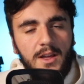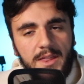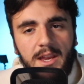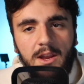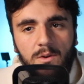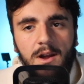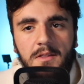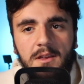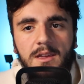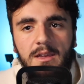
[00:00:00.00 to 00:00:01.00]
I think
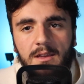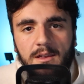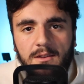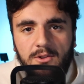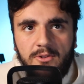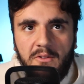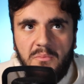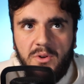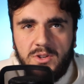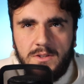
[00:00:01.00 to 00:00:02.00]

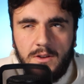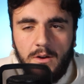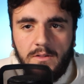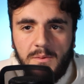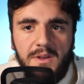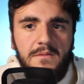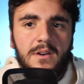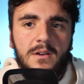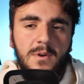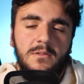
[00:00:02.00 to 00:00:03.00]
Gravenberch is going to be
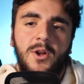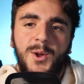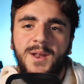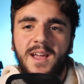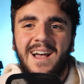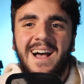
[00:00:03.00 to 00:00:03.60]
very well known